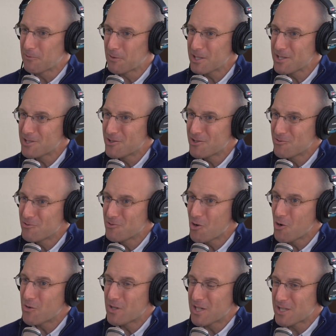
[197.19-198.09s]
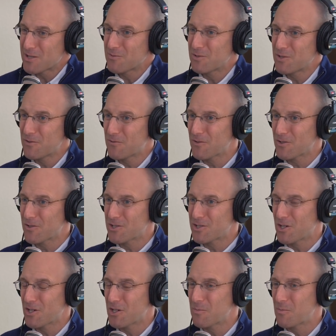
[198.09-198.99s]
What did you notice when you first
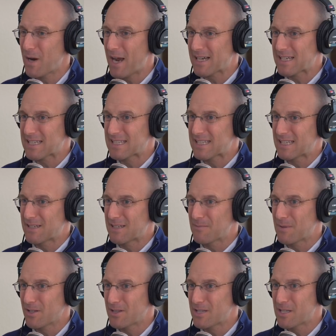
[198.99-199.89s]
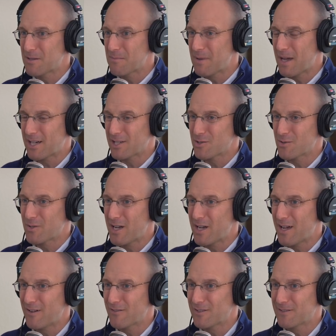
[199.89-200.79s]
started practicing about the impact you were
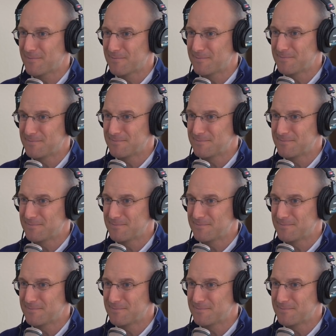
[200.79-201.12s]
having?